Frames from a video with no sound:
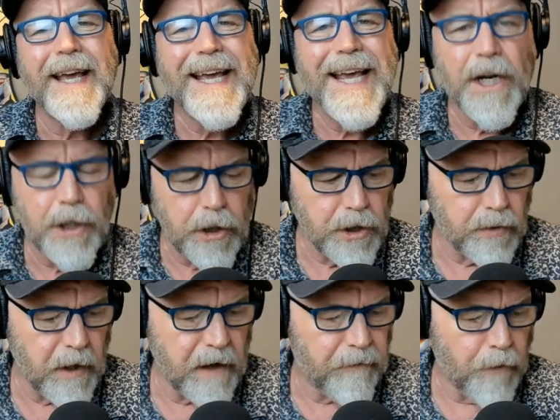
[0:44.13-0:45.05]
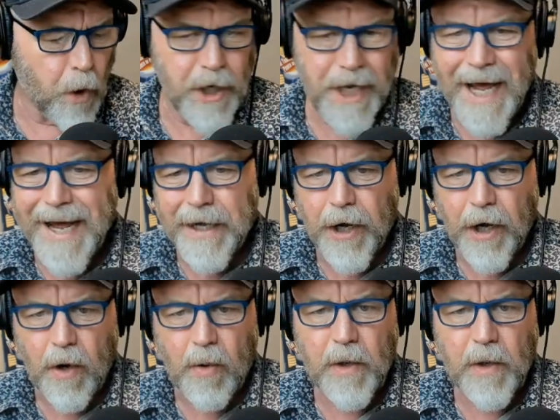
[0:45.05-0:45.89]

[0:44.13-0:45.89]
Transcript: Industry 4.0,